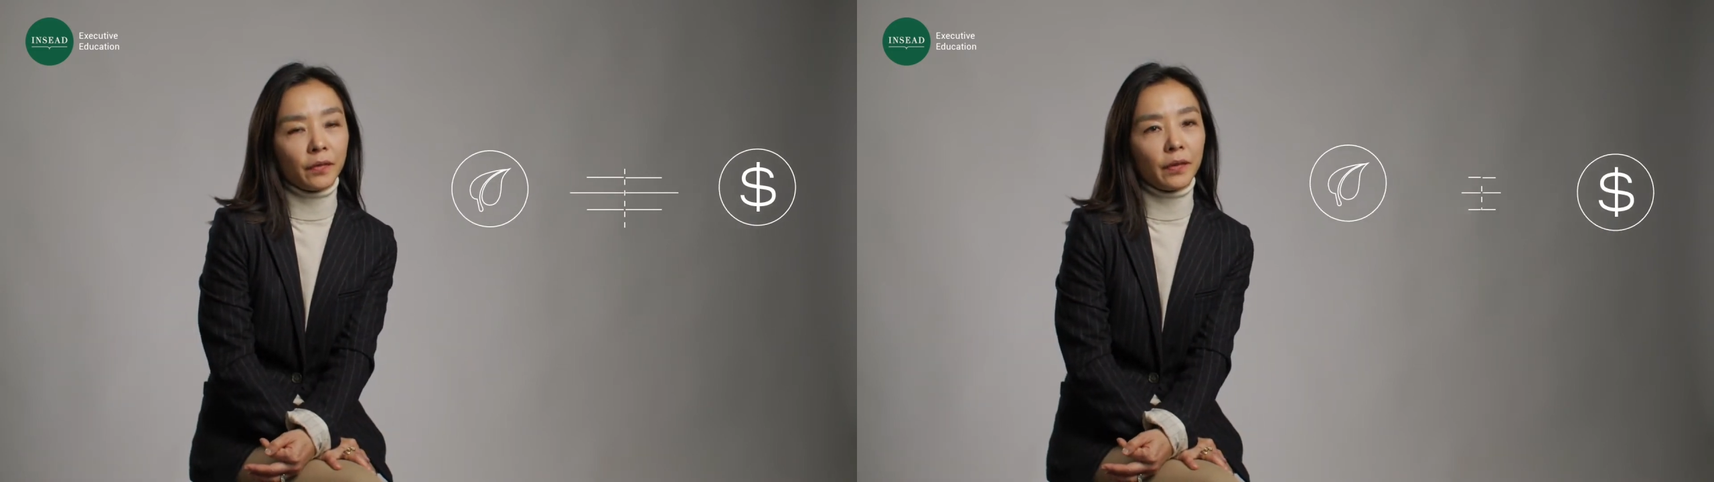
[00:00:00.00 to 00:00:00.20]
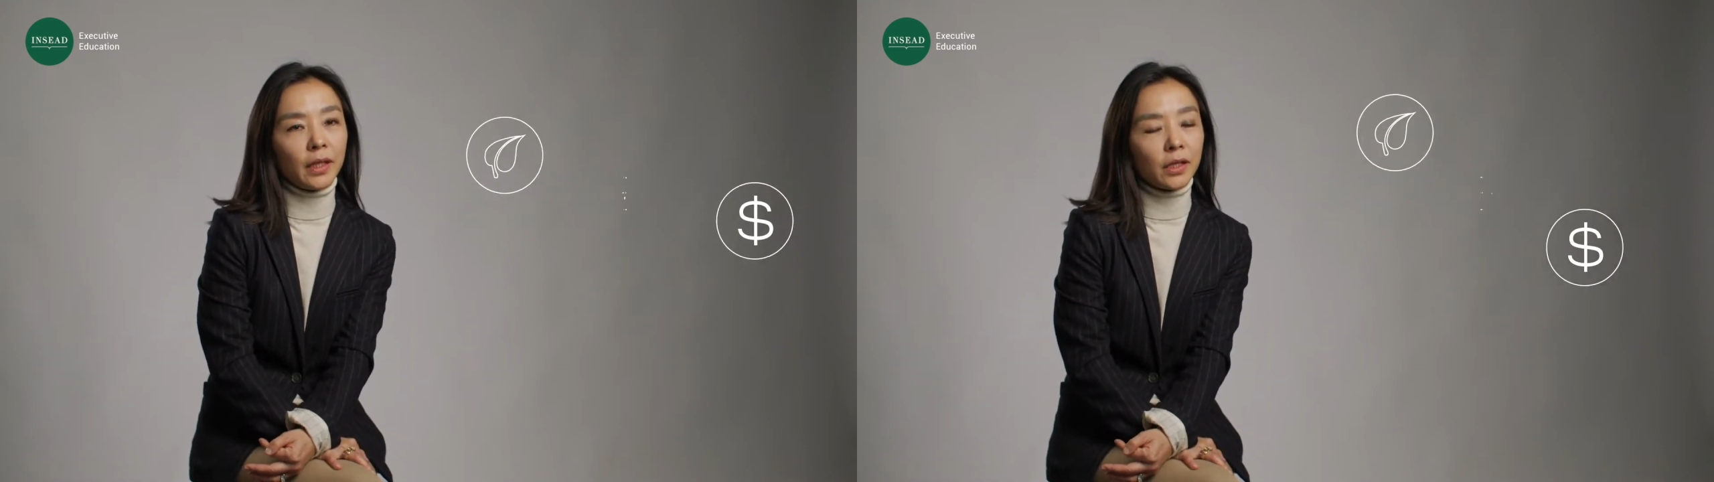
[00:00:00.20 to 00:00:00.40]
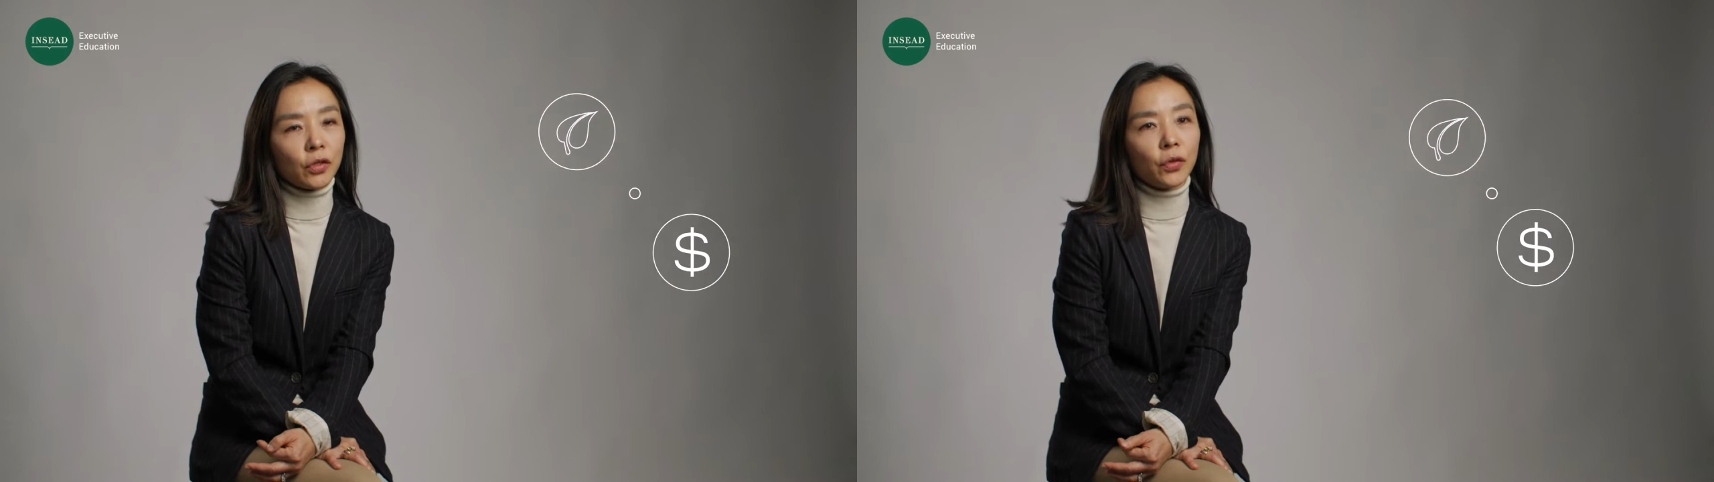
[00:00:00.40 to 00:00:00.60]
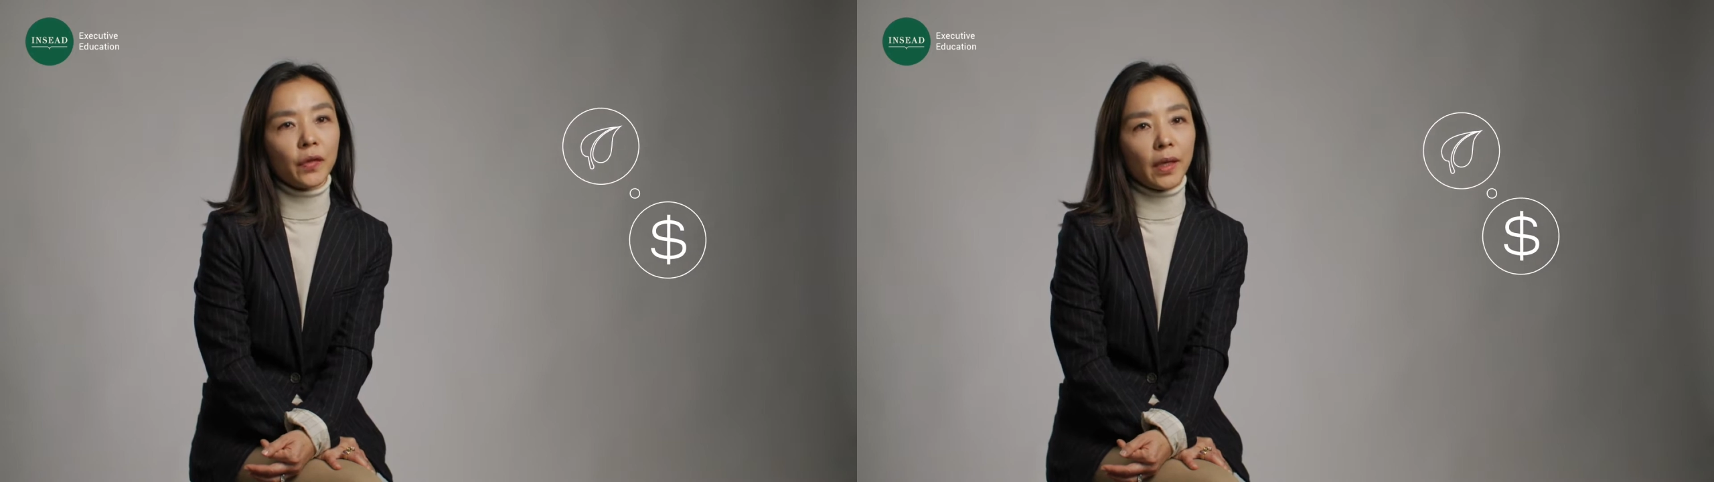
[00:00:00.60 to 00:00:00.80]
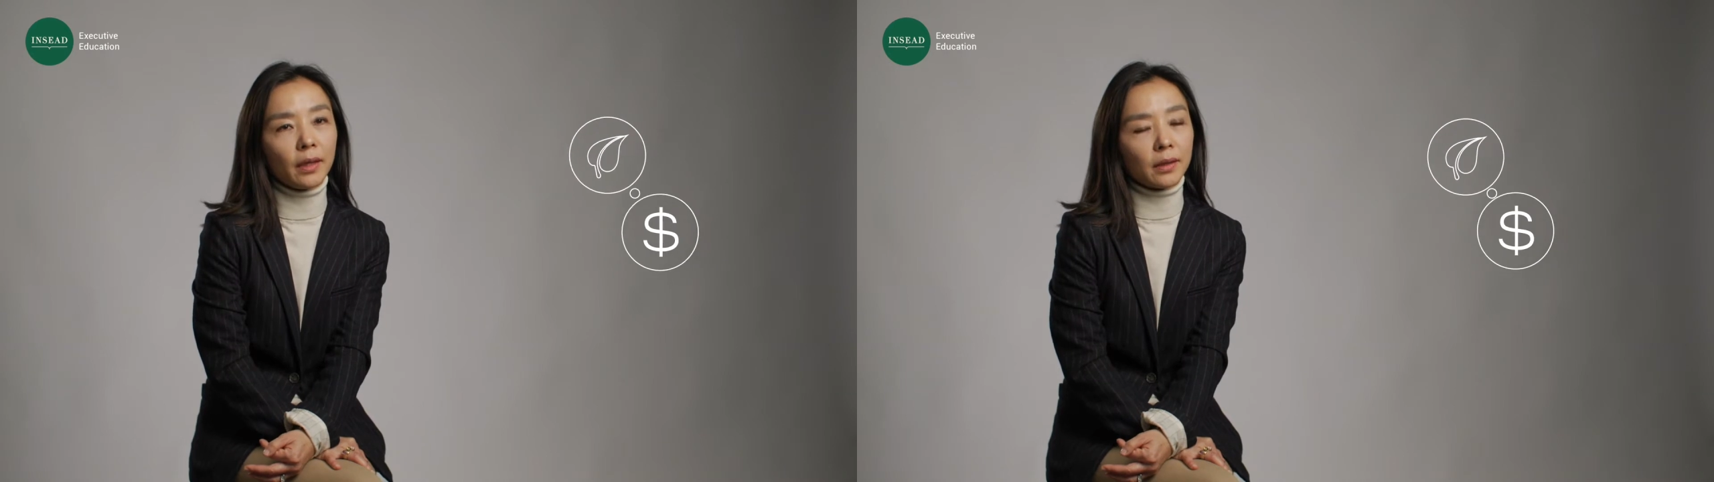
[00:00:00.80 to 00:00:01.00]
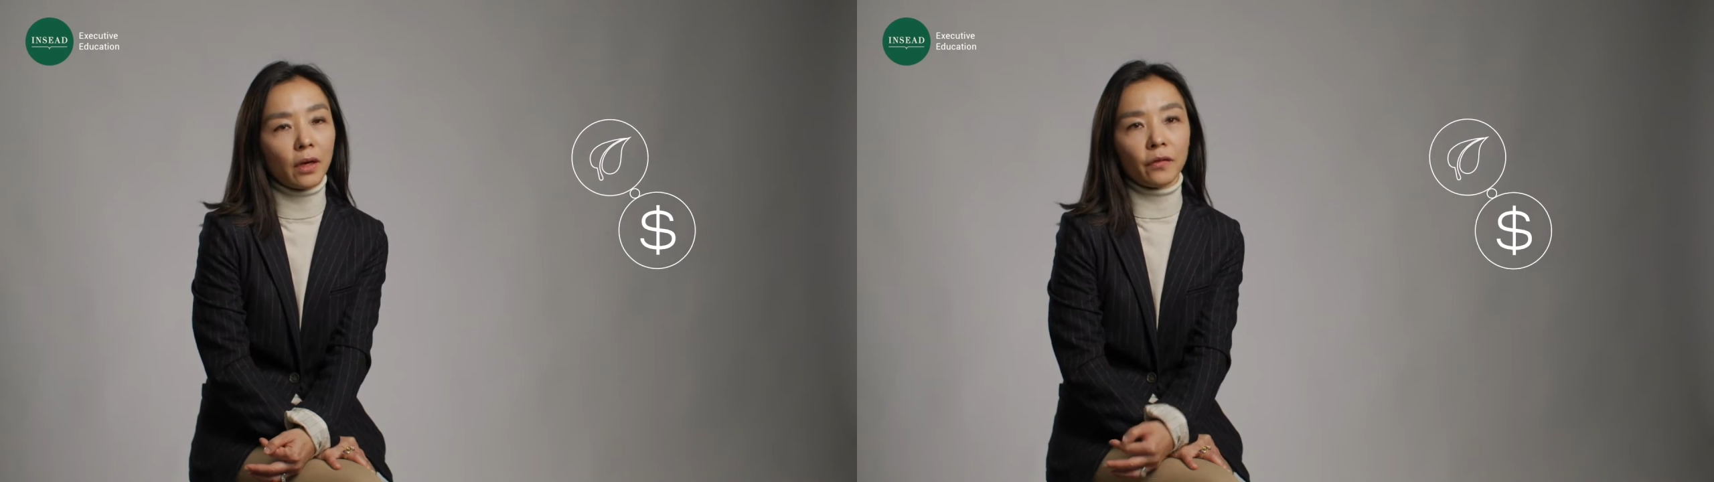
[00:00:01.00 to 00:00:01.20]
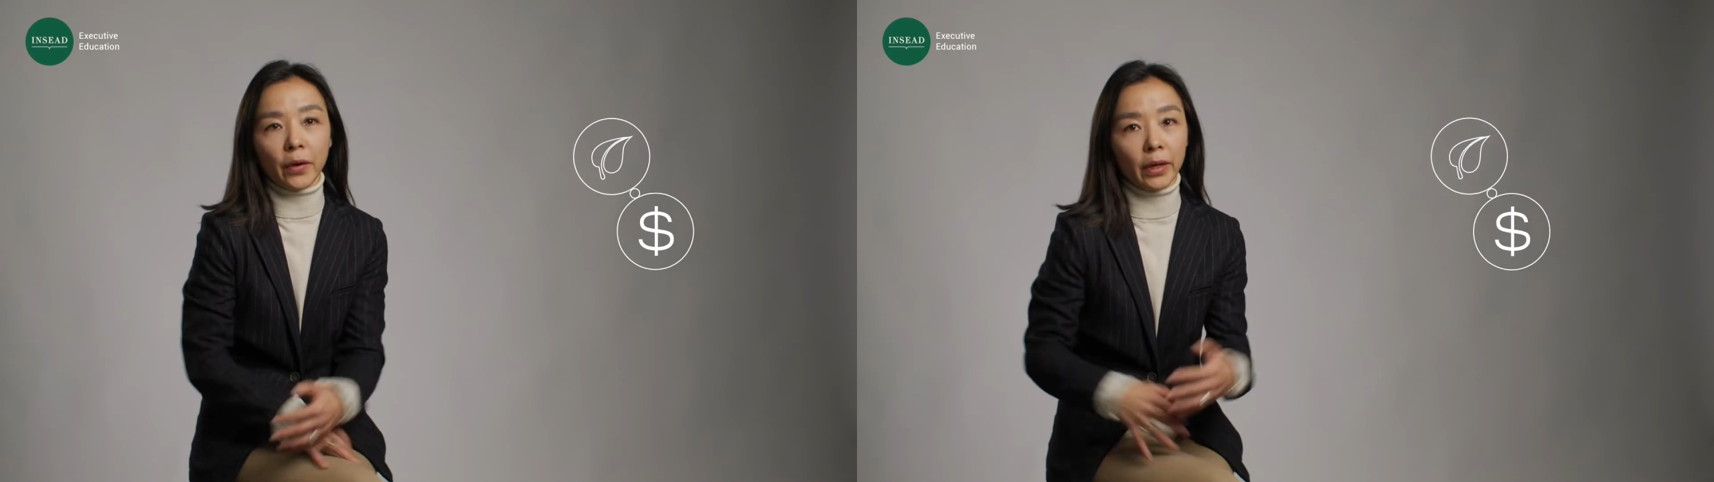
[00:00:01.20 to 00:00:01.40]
These two things are very